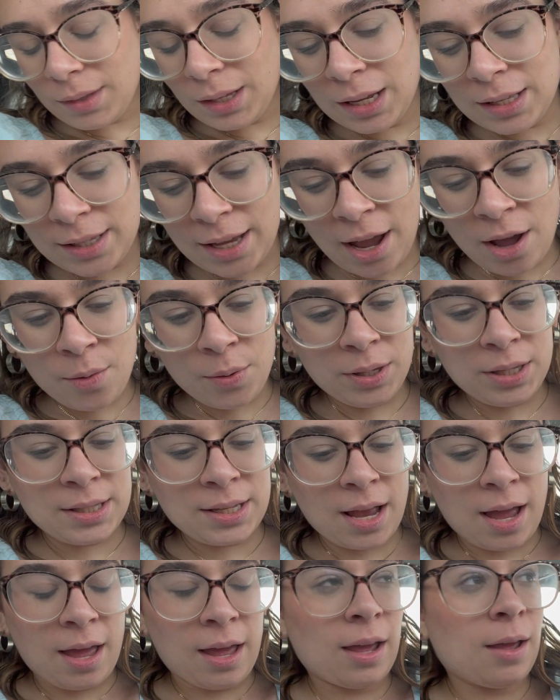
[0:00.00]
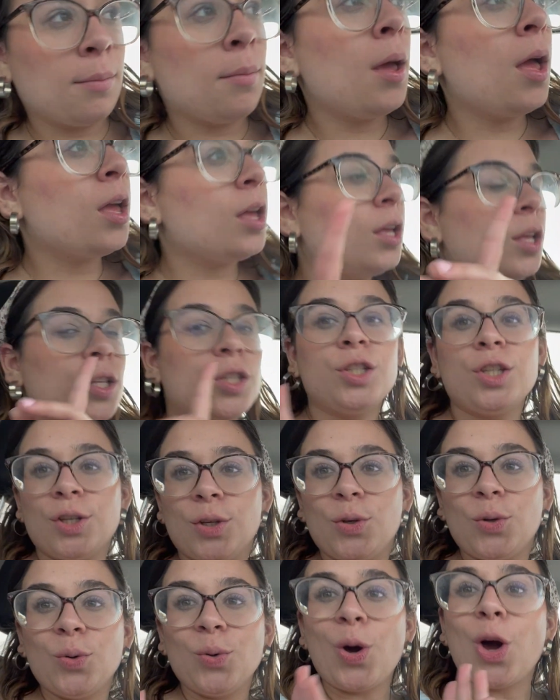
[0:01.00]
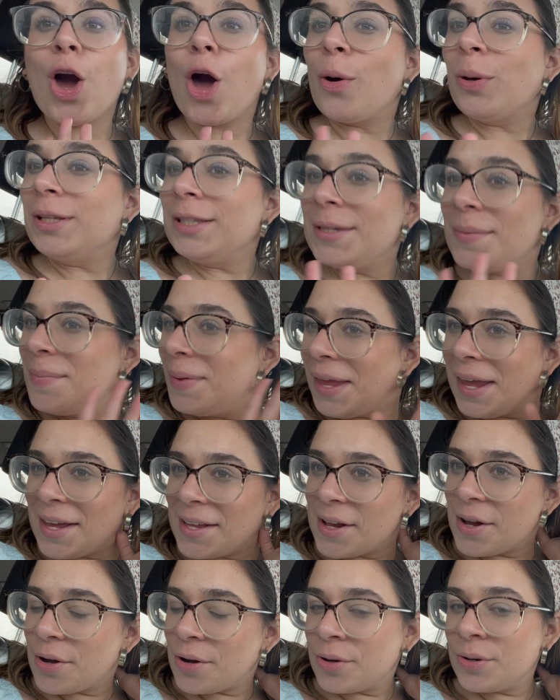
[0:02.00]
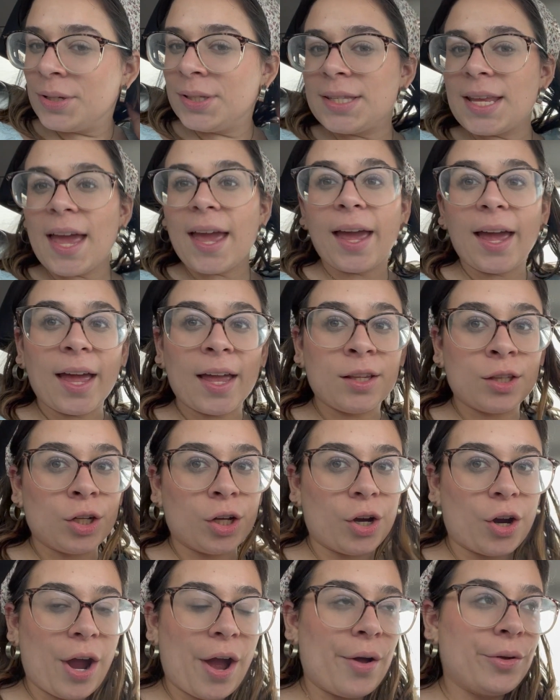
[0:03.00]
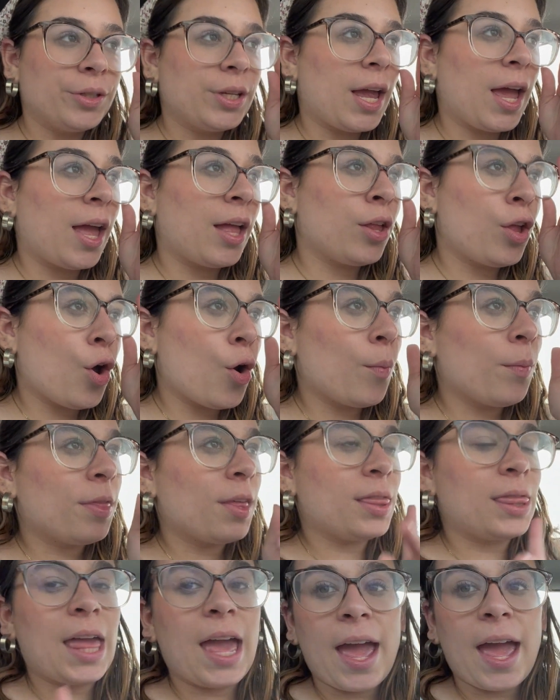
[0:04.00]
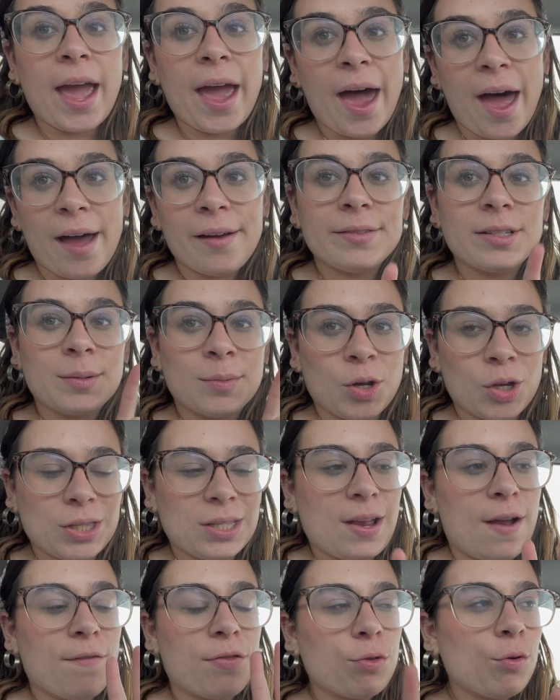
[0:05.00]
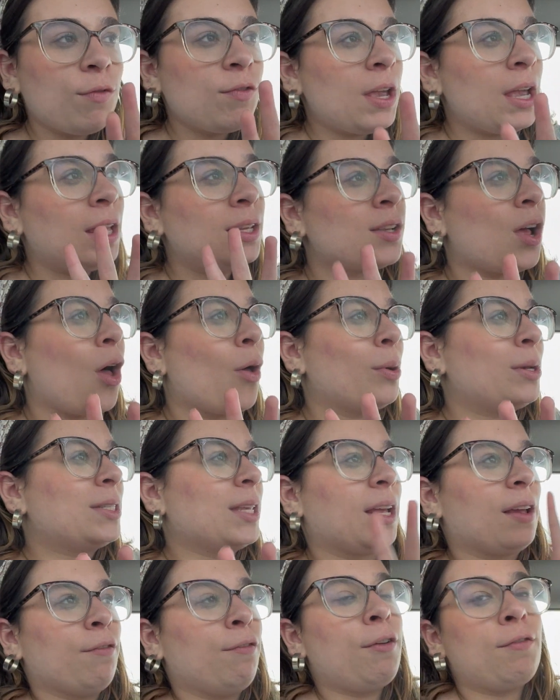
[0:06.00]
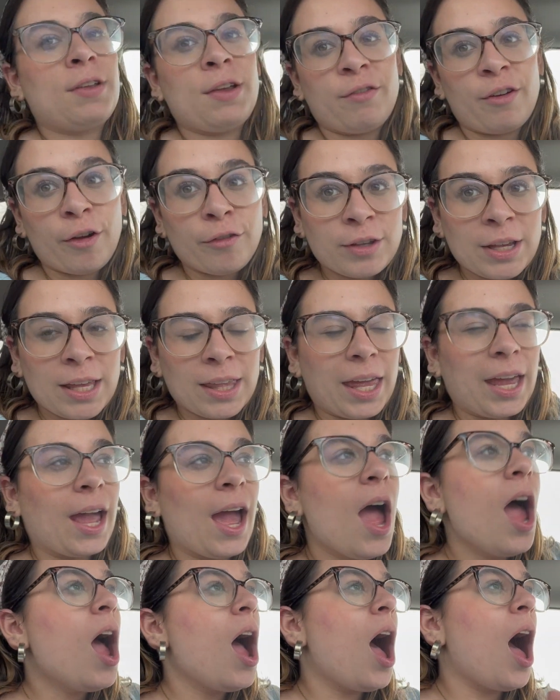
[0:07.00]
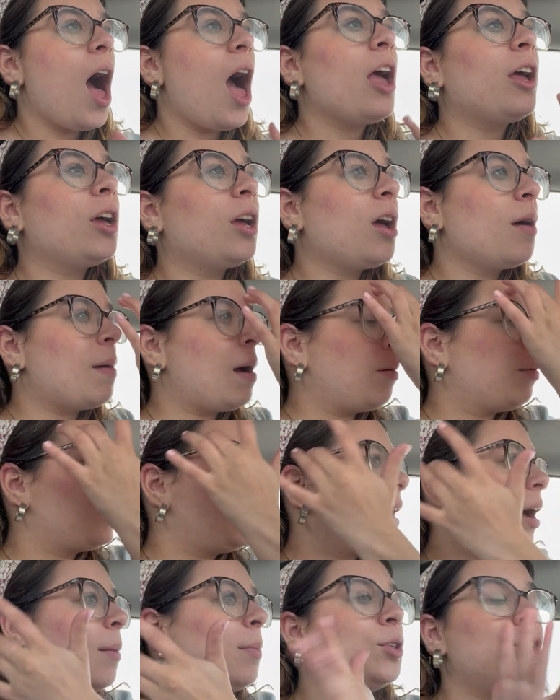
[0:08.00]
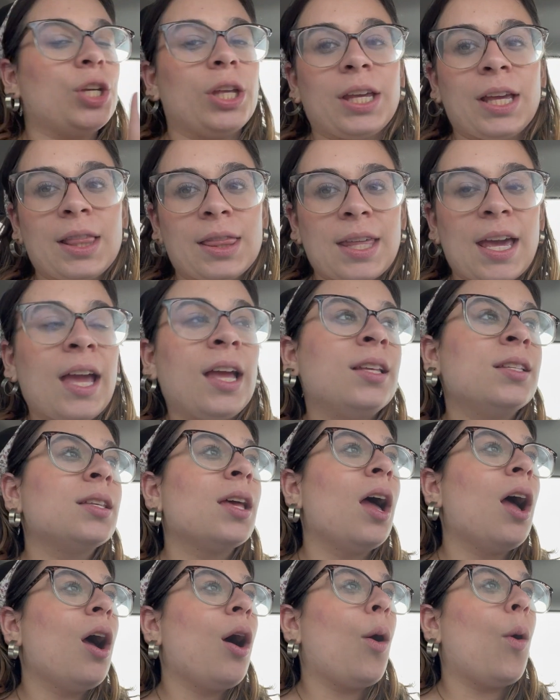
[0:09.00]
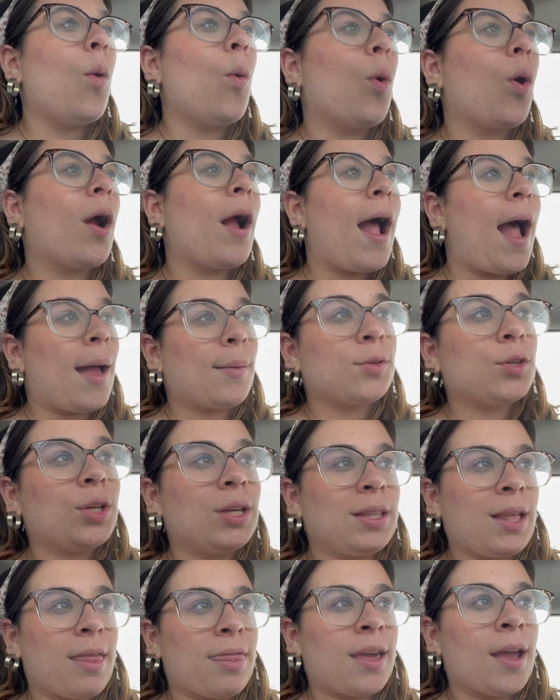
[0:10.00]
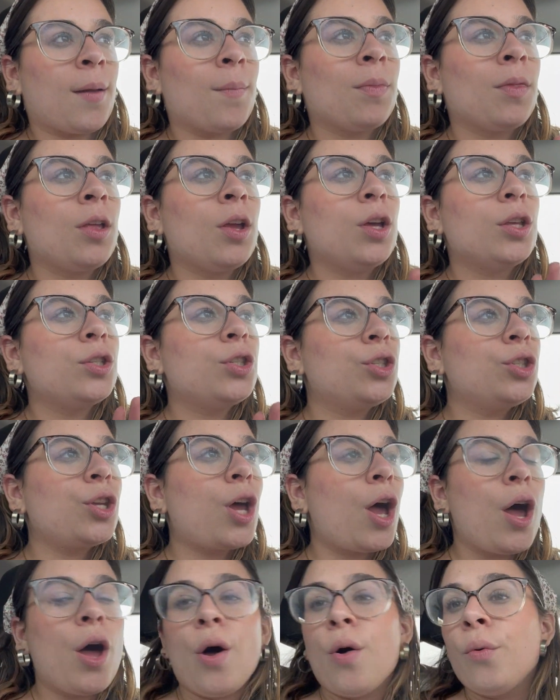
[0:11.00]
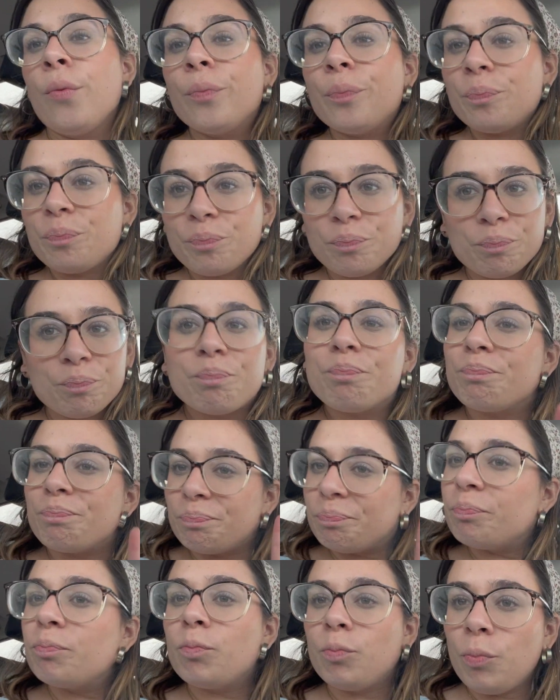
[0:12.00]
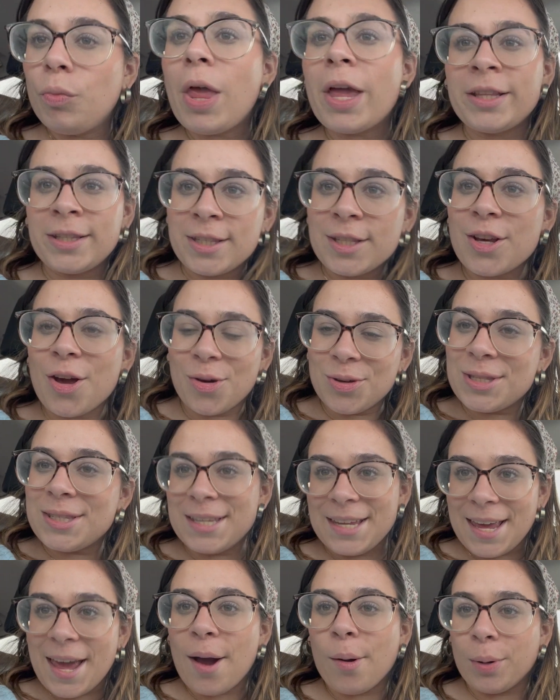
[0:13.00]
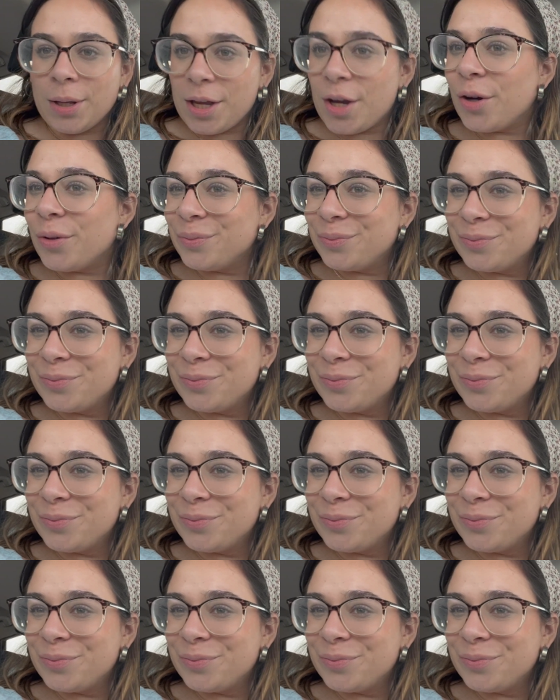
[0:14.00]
Now it is time to go into Plato's and look around and hope that they have some good stuff. Thrifting is always like a fifty fifty. Like I could come out with like a bajillion things or absolutely nothing. So let's go see how we do.